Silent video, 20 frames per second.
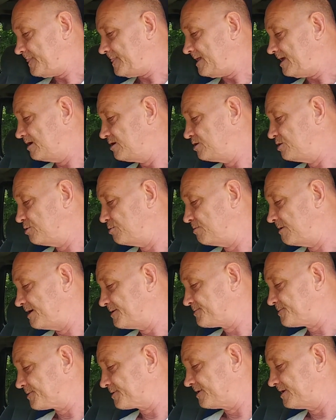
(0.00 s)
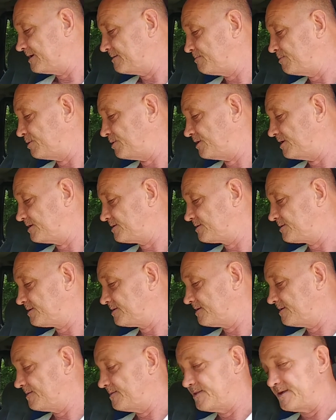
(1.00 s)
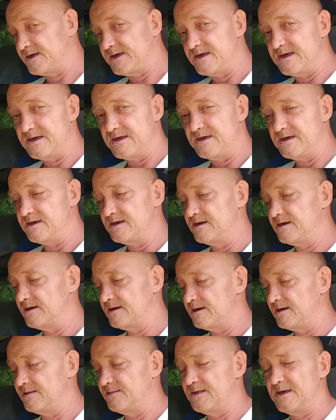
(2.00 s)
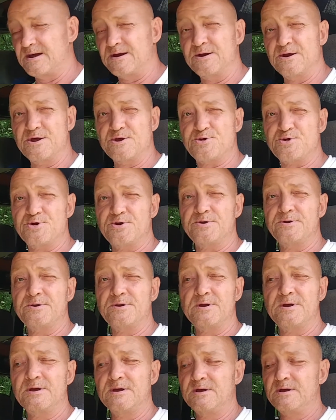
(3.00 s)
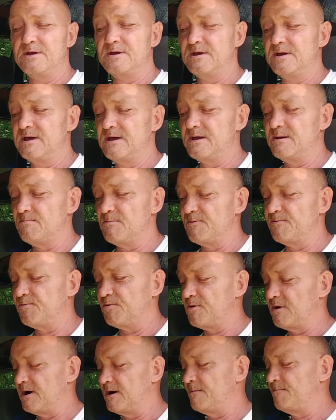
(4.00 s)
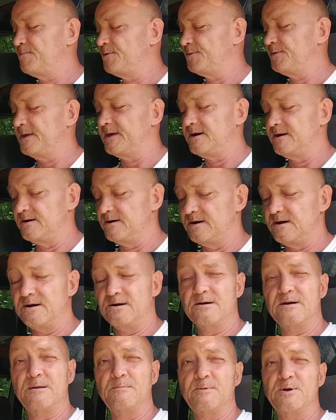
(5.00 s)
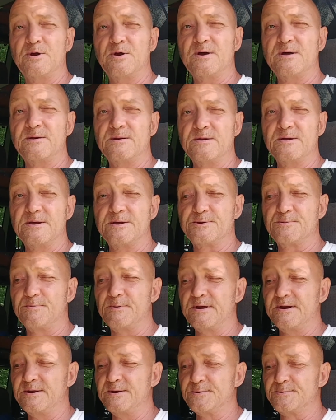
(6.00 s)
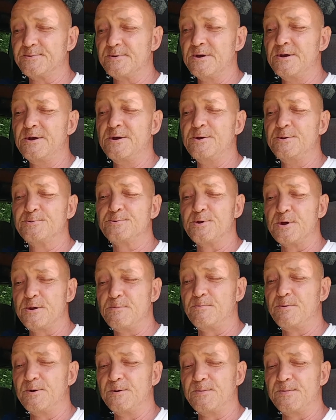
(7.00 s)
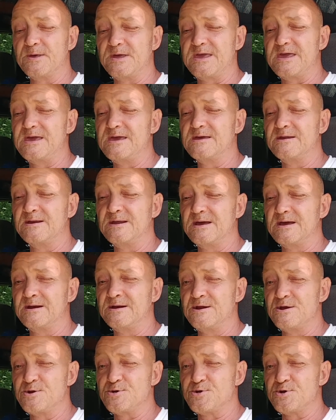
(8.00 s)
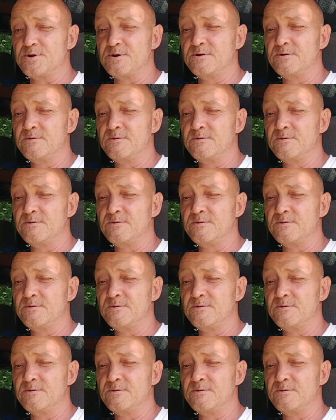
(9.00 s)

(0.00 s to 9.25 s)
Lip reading: You basically put the key in the ignition, and before I put that in there, let me go ahead and explain this. So you put the key in the ignition,